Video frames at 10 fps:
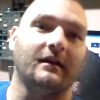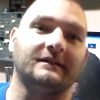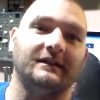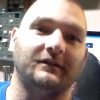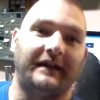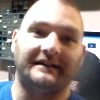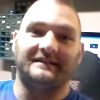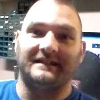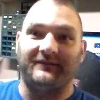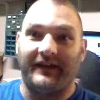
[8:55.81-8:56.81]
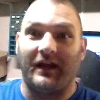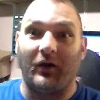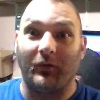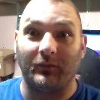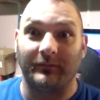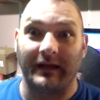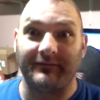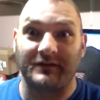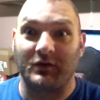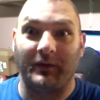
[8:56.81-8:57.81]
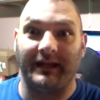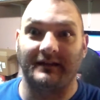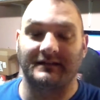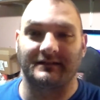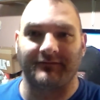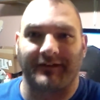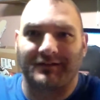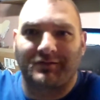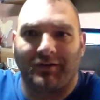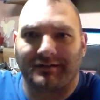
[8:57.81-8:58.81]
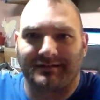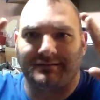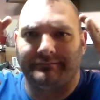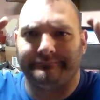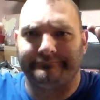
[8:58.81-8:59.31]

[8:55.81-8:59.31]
So you'll get to see a video every 2 weeks, fingers crossed.